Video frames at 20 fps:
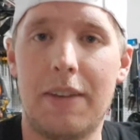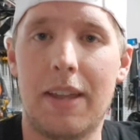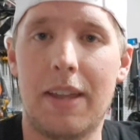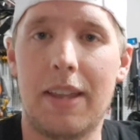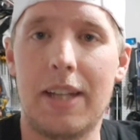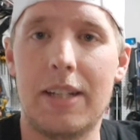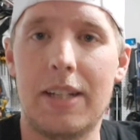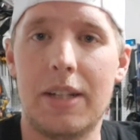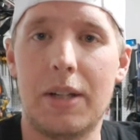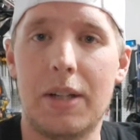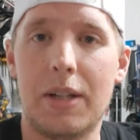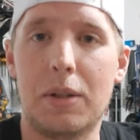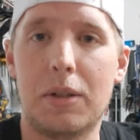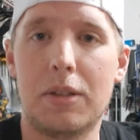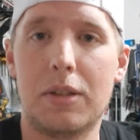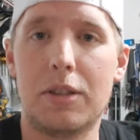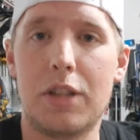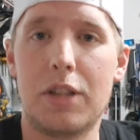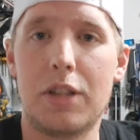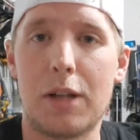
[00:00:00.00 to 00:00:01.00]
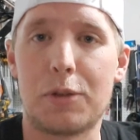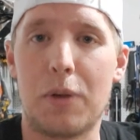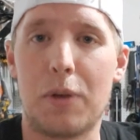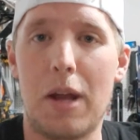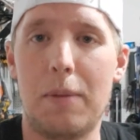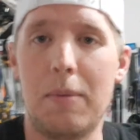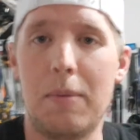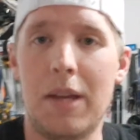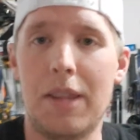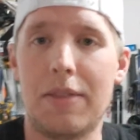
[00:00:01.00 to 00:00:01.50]
Yeah, they do. Josh
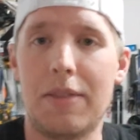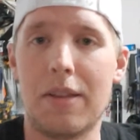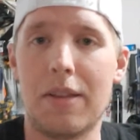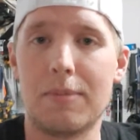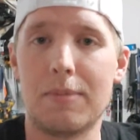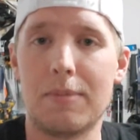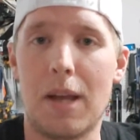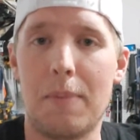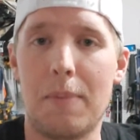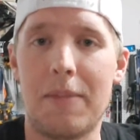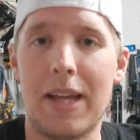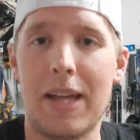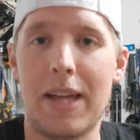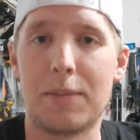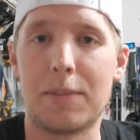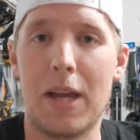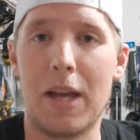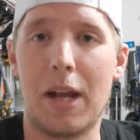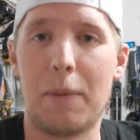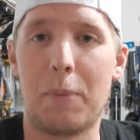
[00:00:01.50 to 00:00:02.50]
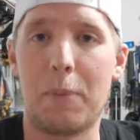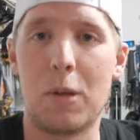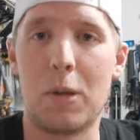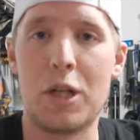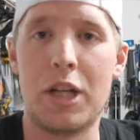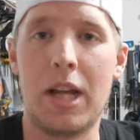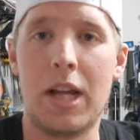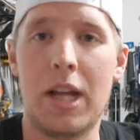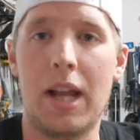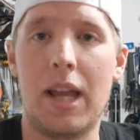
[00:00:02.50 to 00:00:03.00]
Redmond, thumbs up. Thanks, man. I
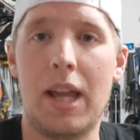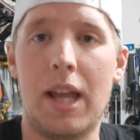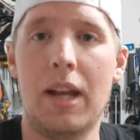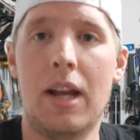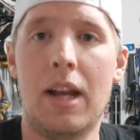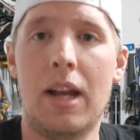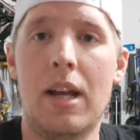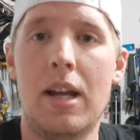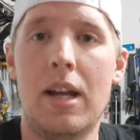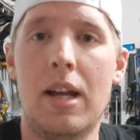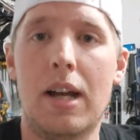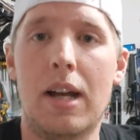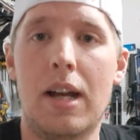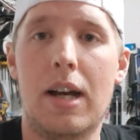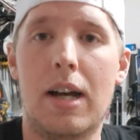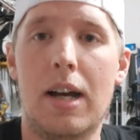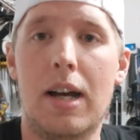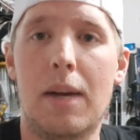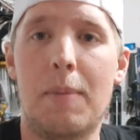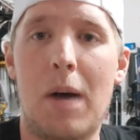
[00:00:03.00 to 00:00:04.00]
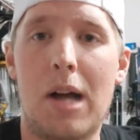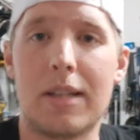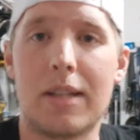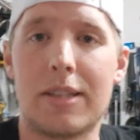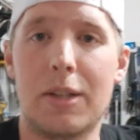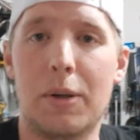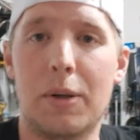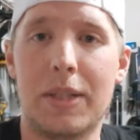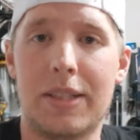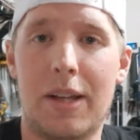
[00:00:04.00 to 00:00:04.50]
appreciate it.
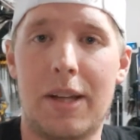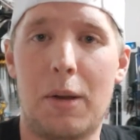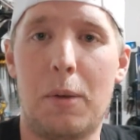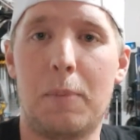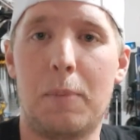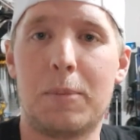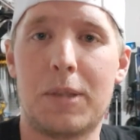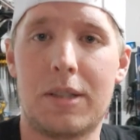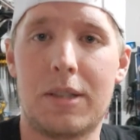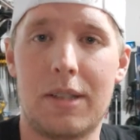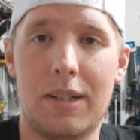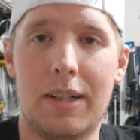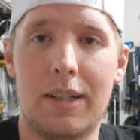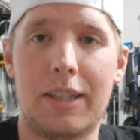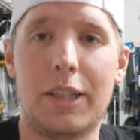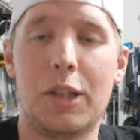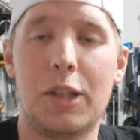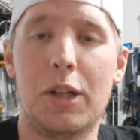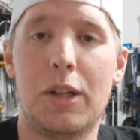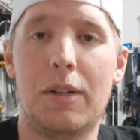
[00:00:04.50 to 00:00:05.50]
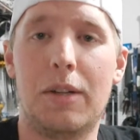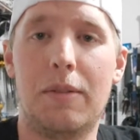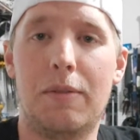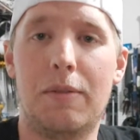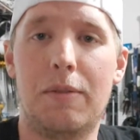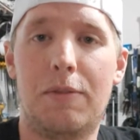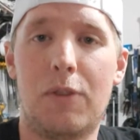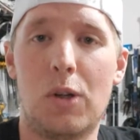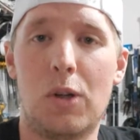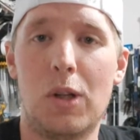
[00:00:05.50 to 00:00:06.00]
Austin always helps and
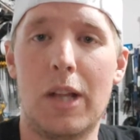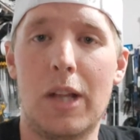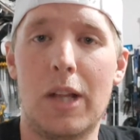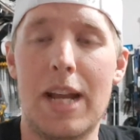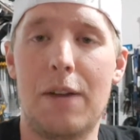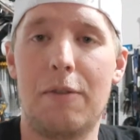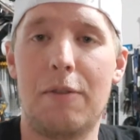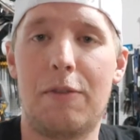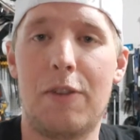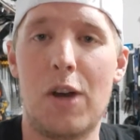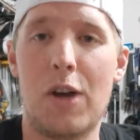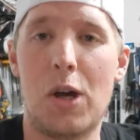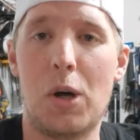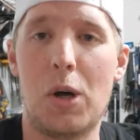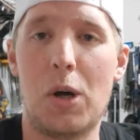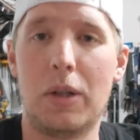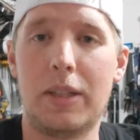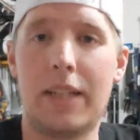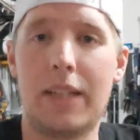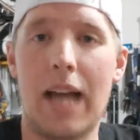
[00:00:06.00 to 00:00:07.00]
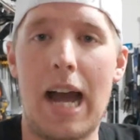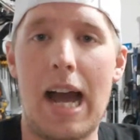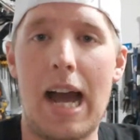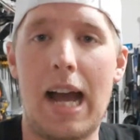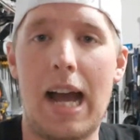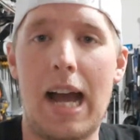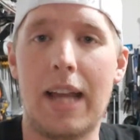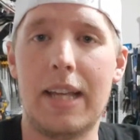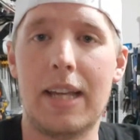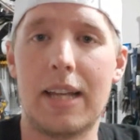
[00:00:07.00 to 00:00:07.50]
good full info
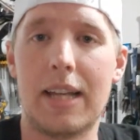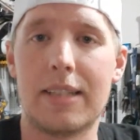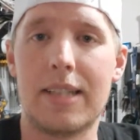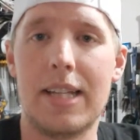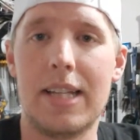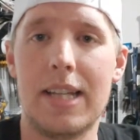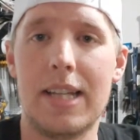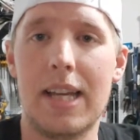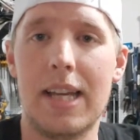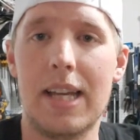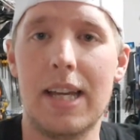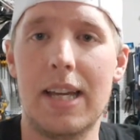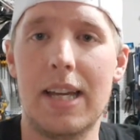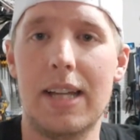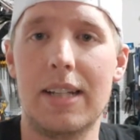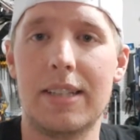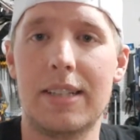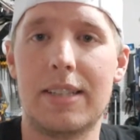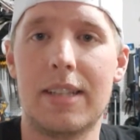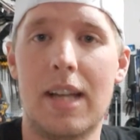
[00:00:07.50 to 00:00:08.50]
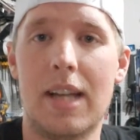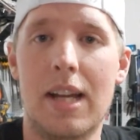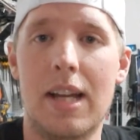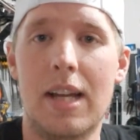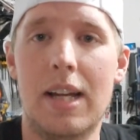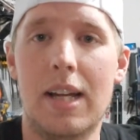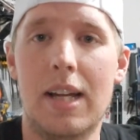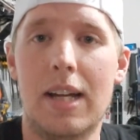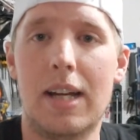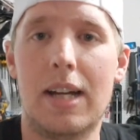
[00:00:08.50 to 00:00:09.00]
guy. Yes, he is.
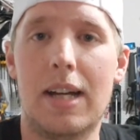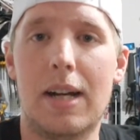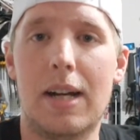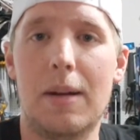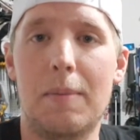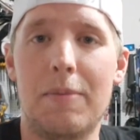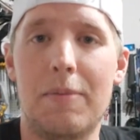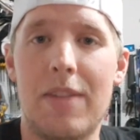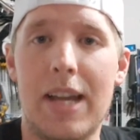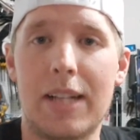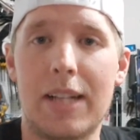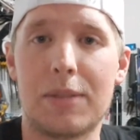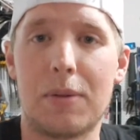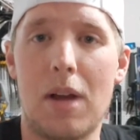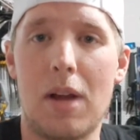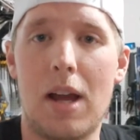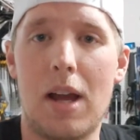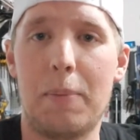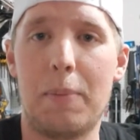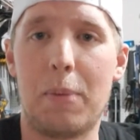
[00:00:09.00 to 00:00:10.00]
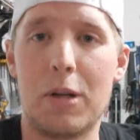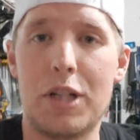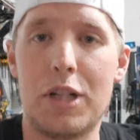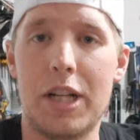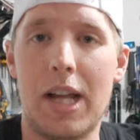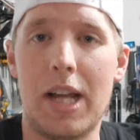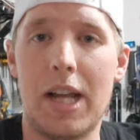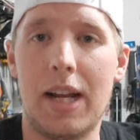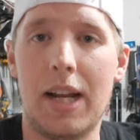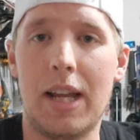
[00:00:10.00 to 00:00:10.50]
Thanks, Ryan.
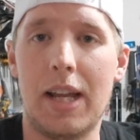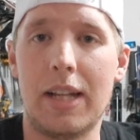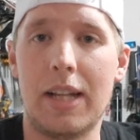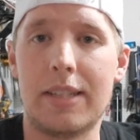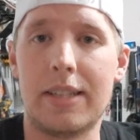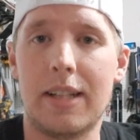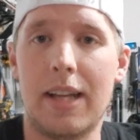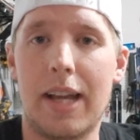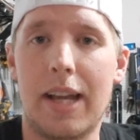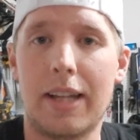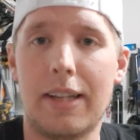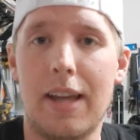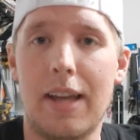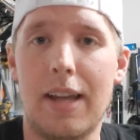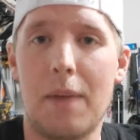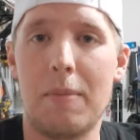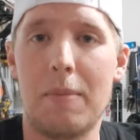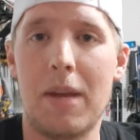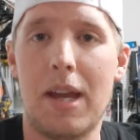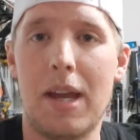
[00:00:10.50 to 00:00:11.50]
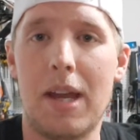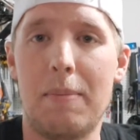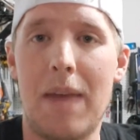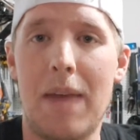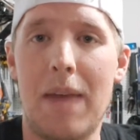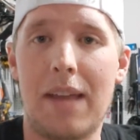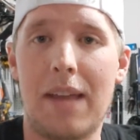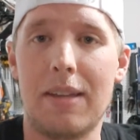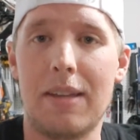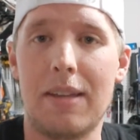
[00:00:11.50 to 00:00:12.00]
Appreciate it. Heck yeah, man.
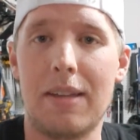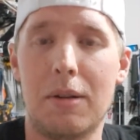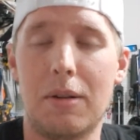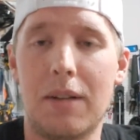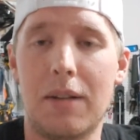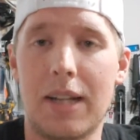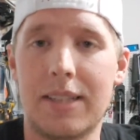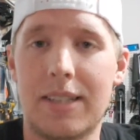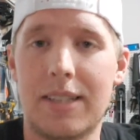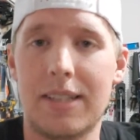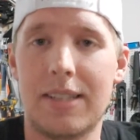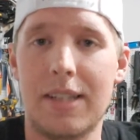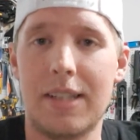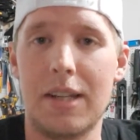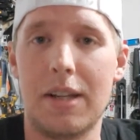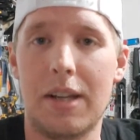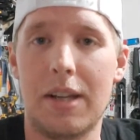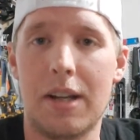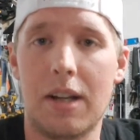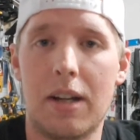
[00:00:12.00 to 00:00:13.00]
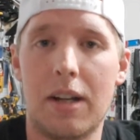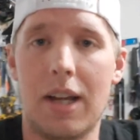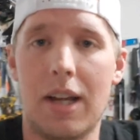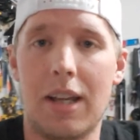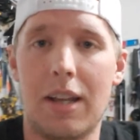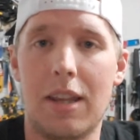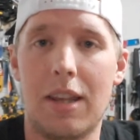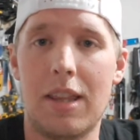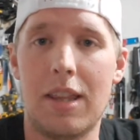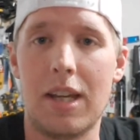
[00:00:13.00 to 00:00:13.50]
Matthew, nice to see you here
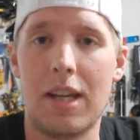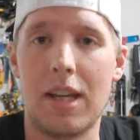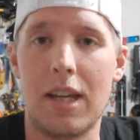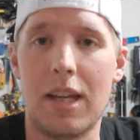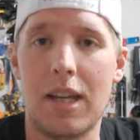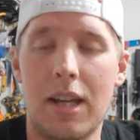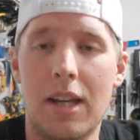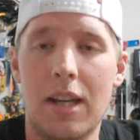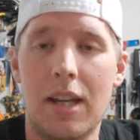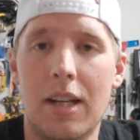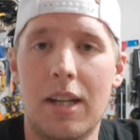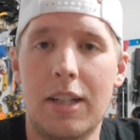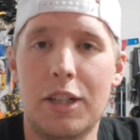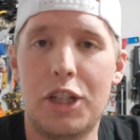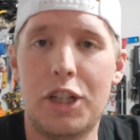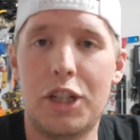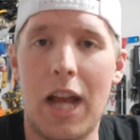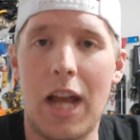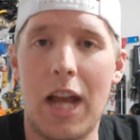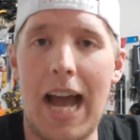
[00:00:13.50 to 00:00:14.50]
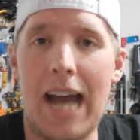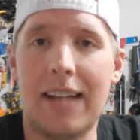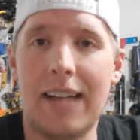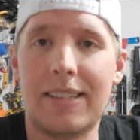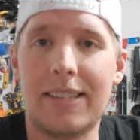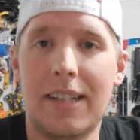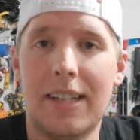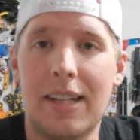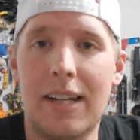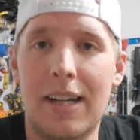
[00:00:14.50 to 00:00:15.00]
in the
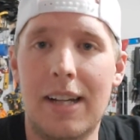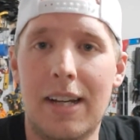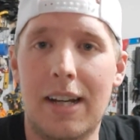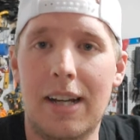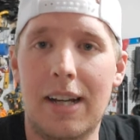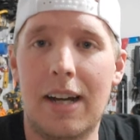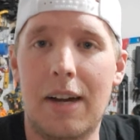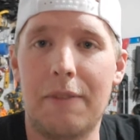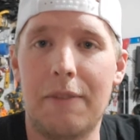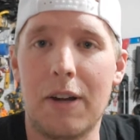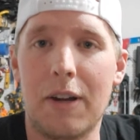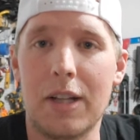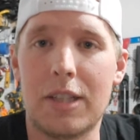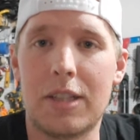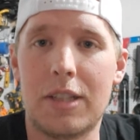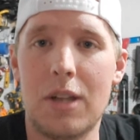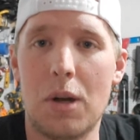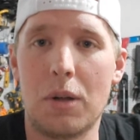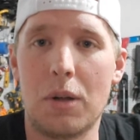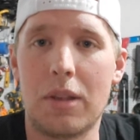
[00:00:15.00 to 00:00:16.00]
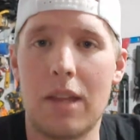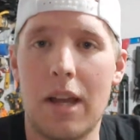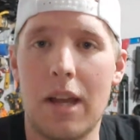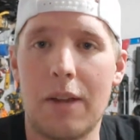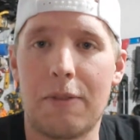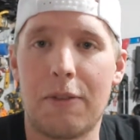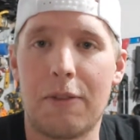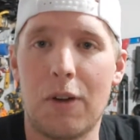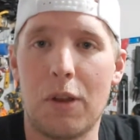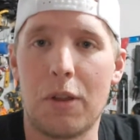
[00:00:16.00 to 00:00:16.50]
chat. Very stoked that
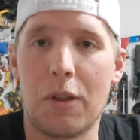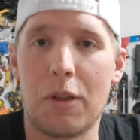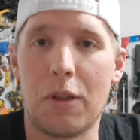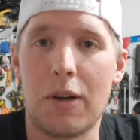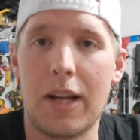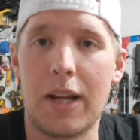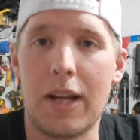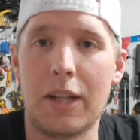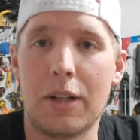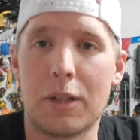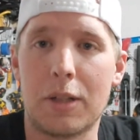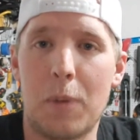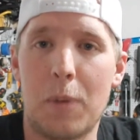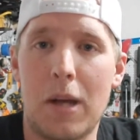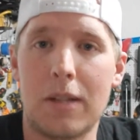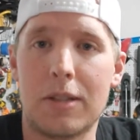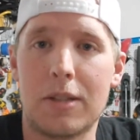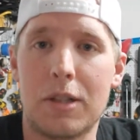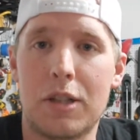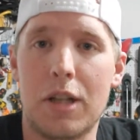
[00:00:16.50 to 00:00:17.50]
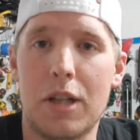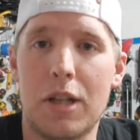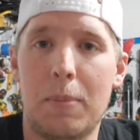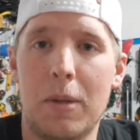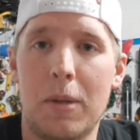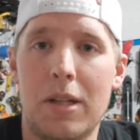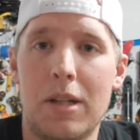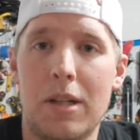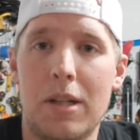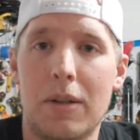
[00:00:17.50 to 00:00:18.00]
you're furthering your
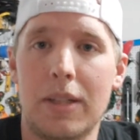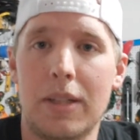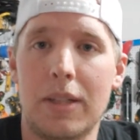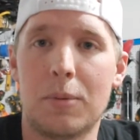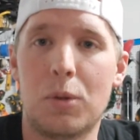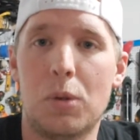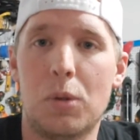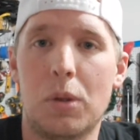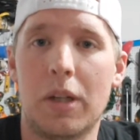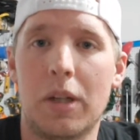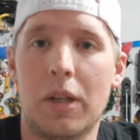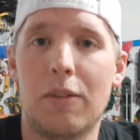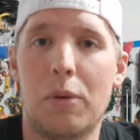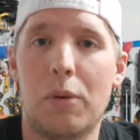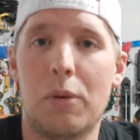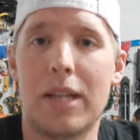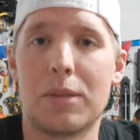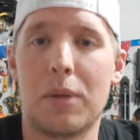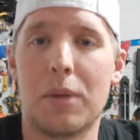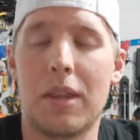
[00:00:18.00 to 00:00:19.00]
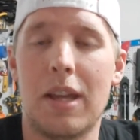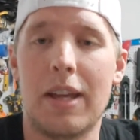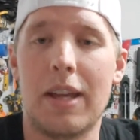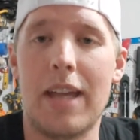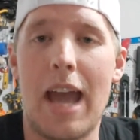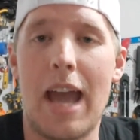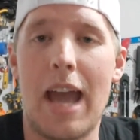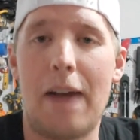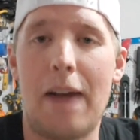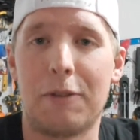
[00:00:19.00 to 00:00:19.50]
sponsorship and doing some cool giveaways with it.
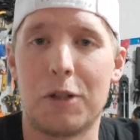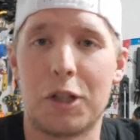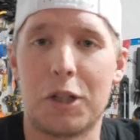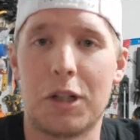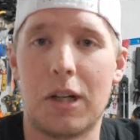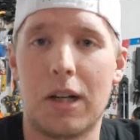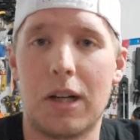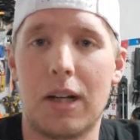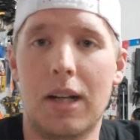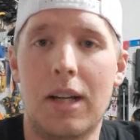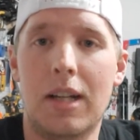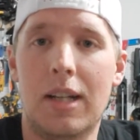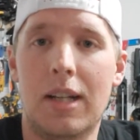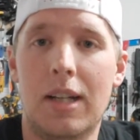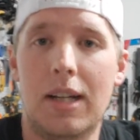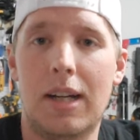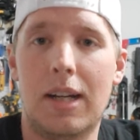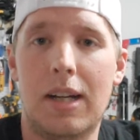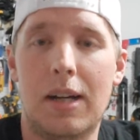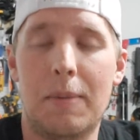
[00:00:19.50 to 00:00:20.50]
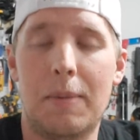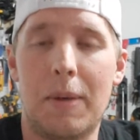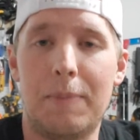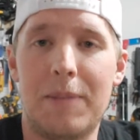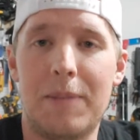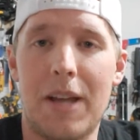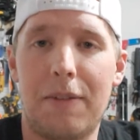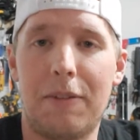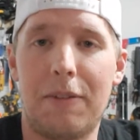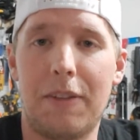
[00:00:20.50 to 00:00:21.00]
Yeah, for sure. I'm
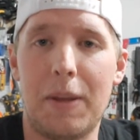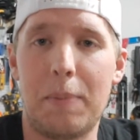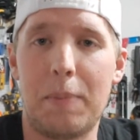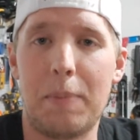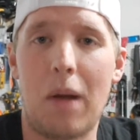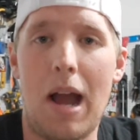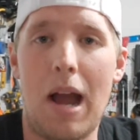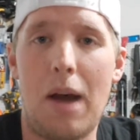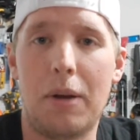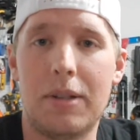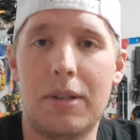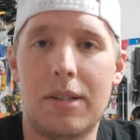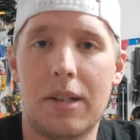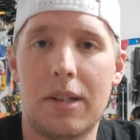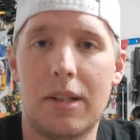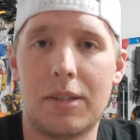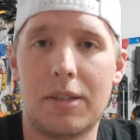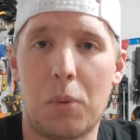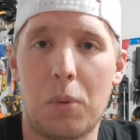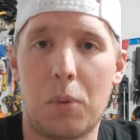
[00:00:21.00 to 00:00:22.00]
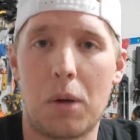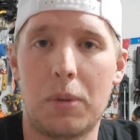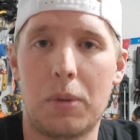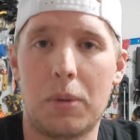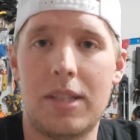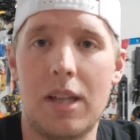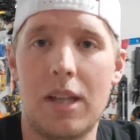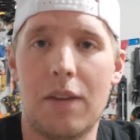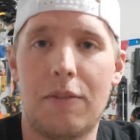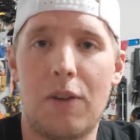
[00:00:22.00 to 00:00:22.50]
definitely proud to work
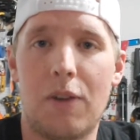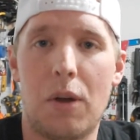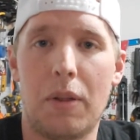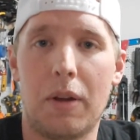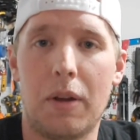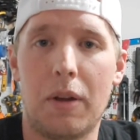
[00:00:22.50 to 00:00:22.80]
with TFO.